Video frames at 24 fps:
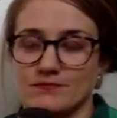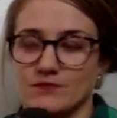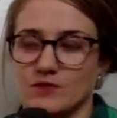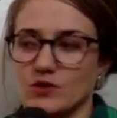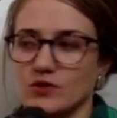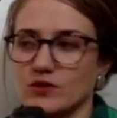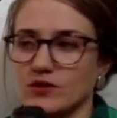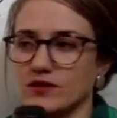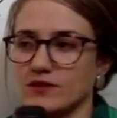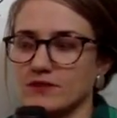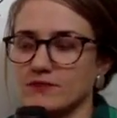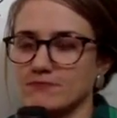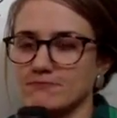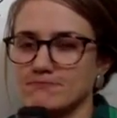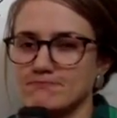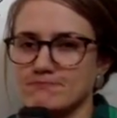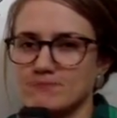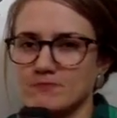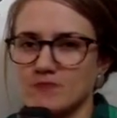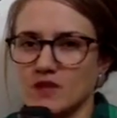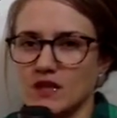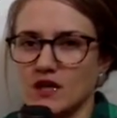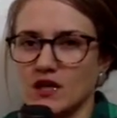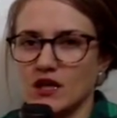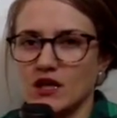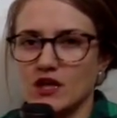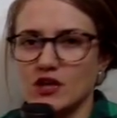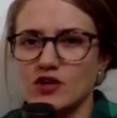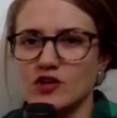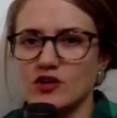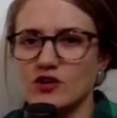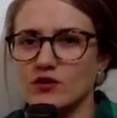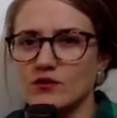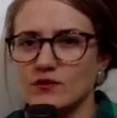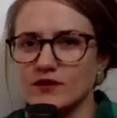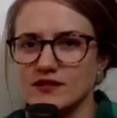Okay,
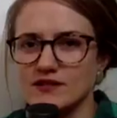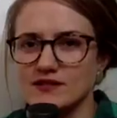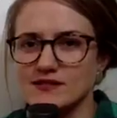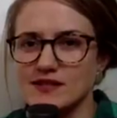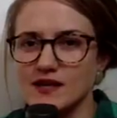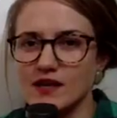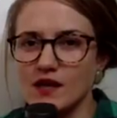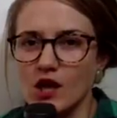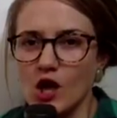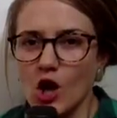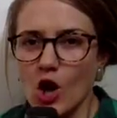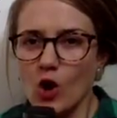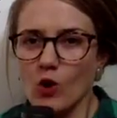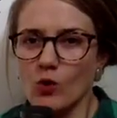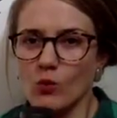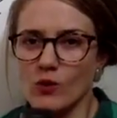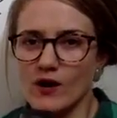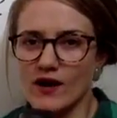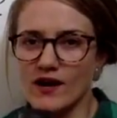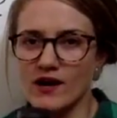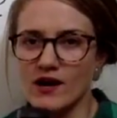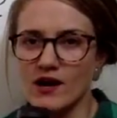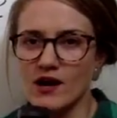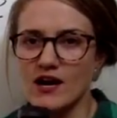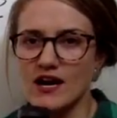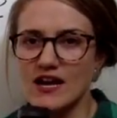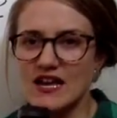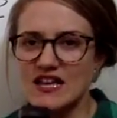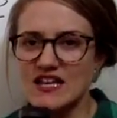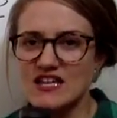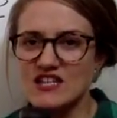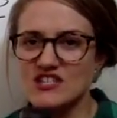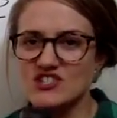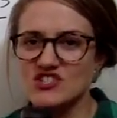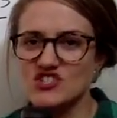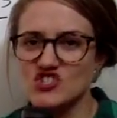you don't want to say, where
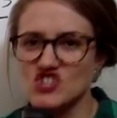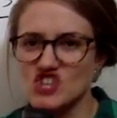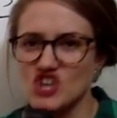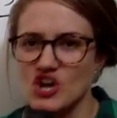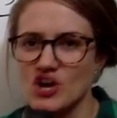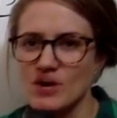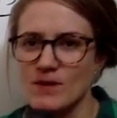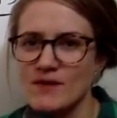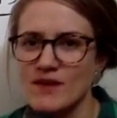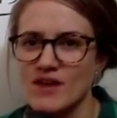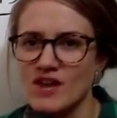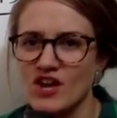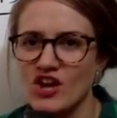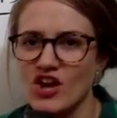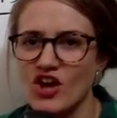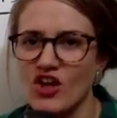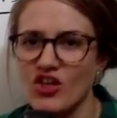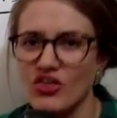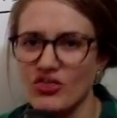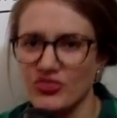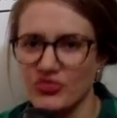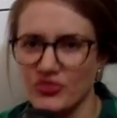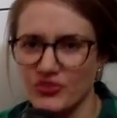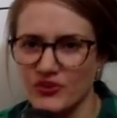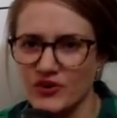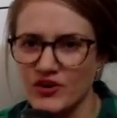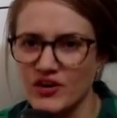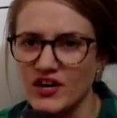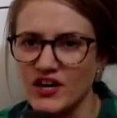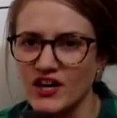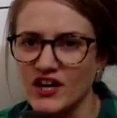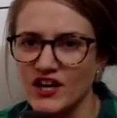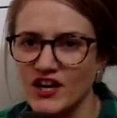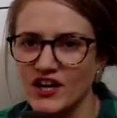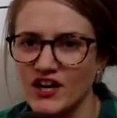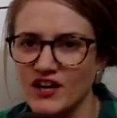is Terminal
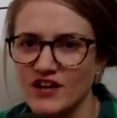3?